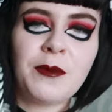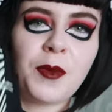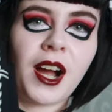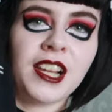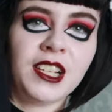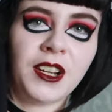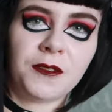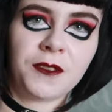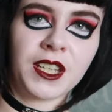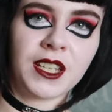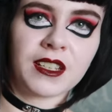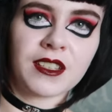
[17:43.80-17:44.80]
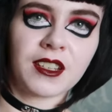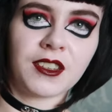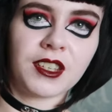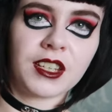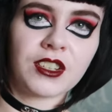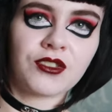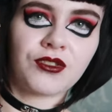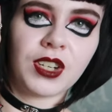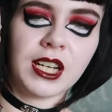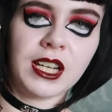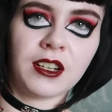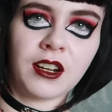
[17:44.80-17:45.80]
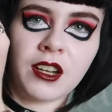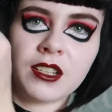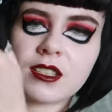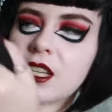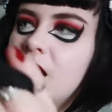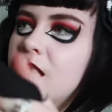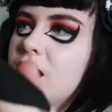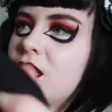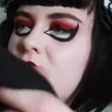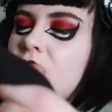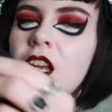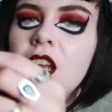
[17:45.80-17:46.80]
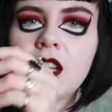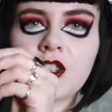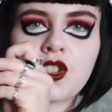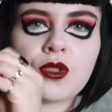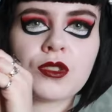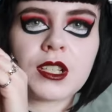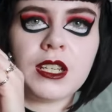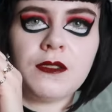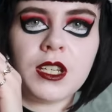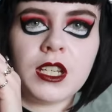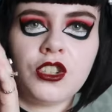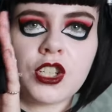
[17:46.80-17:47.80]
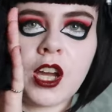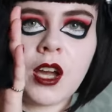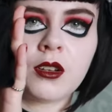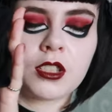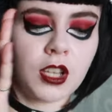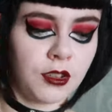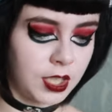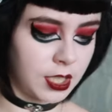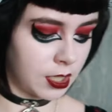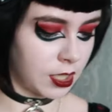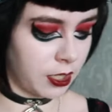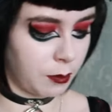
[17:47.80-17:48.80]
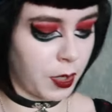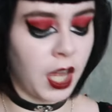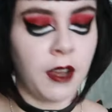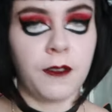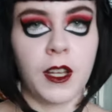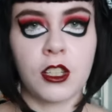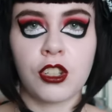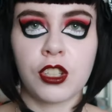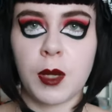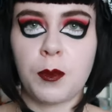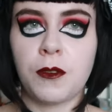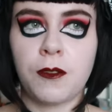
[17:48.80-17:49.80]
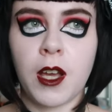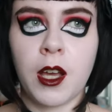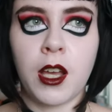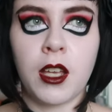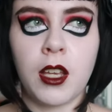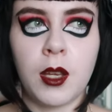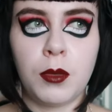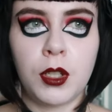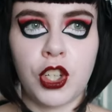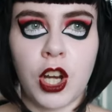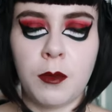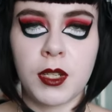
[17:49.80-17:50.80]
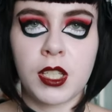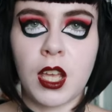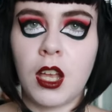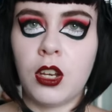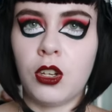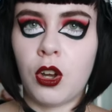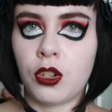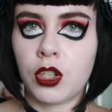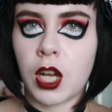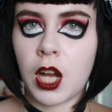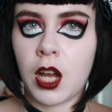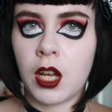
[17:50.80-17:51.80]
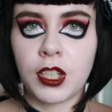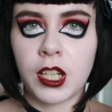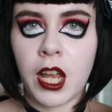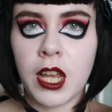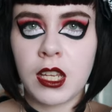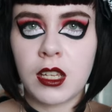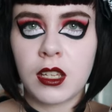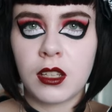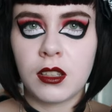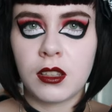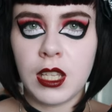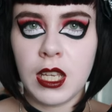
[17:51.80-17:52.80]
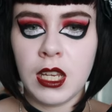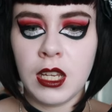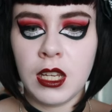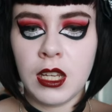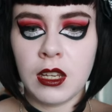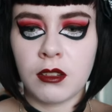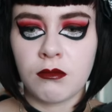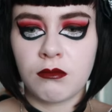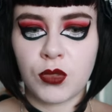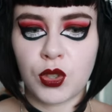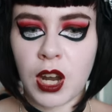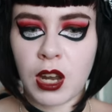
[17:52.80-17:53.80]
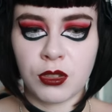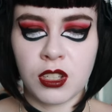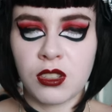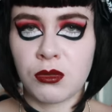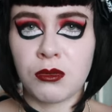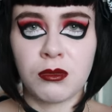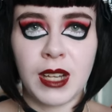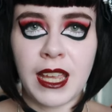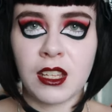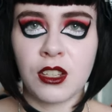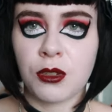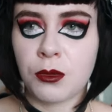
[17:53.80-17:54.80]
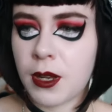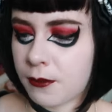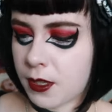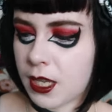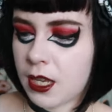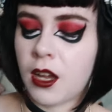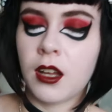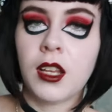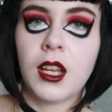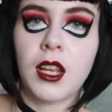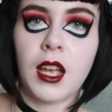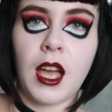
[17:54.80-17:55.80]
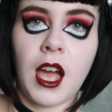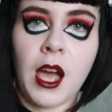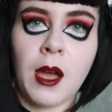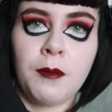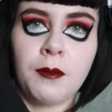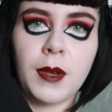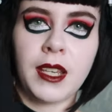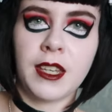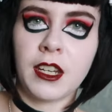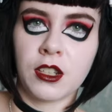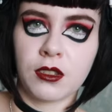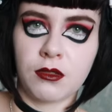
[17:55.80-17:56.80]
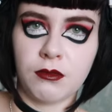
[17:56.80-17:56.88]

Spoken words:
But I love this. I think it's really nice and it's a short sleeve t-shirt, so this is kind of perfect because I prefer pajamas that are longer in like the trousers or leggings or whatever they are, and then a